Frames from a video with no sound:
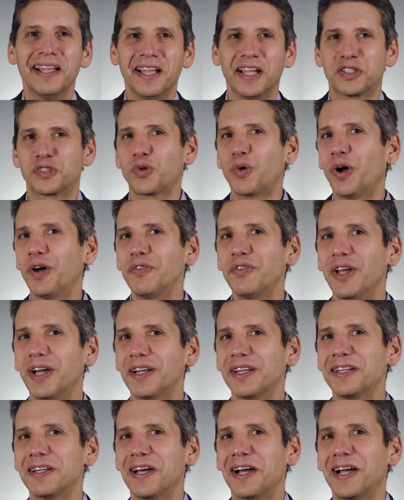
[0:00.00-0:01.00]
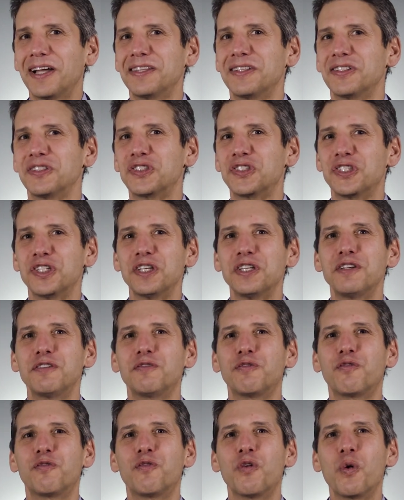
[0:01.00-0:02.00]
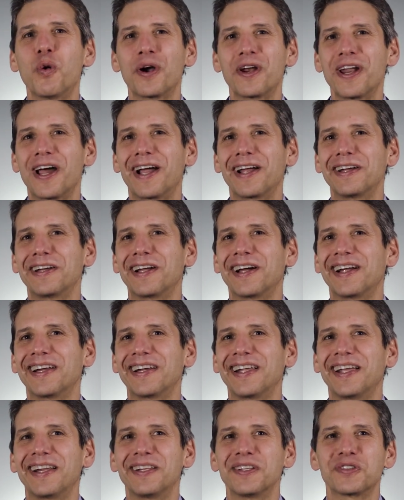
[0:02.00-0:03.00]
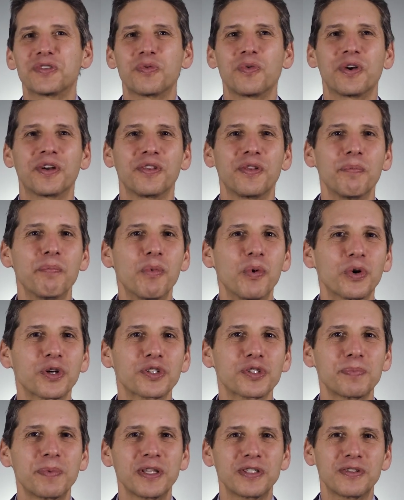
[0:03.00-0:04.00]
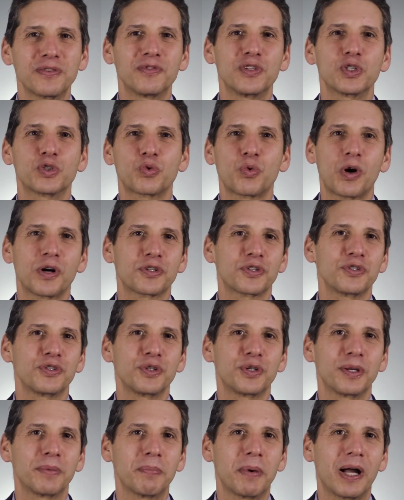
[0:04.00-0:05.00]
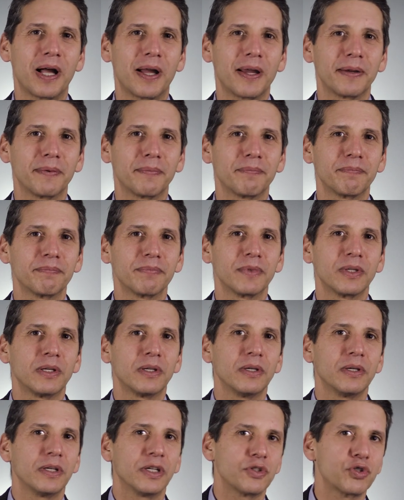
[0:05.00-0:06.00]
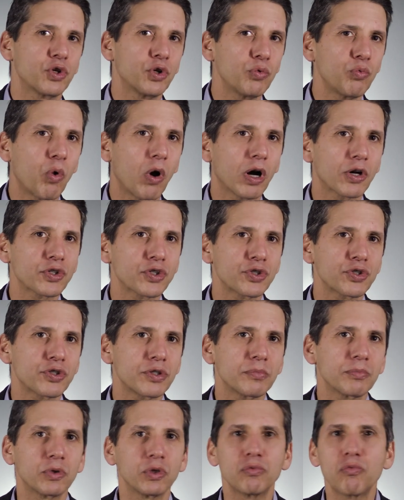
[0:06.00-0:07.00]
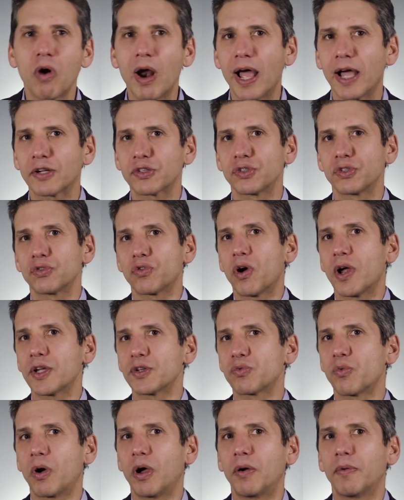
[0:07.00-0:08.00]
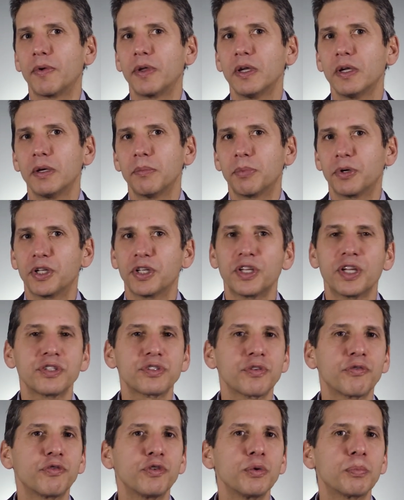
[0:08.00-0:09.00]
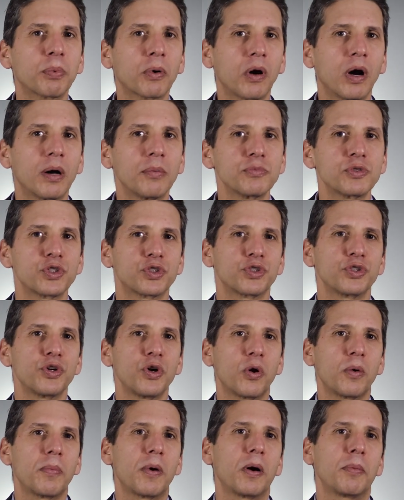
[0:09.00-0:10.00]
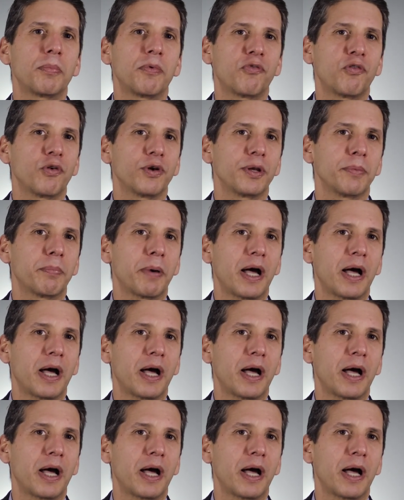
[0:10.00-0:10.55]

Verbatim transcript: At twelve ninety-nine, the G four nine nine eight is one of the more expensive dishwashers you can buy. It has a good wash system, good racks, and dries well, but it has a few problems you should know about before you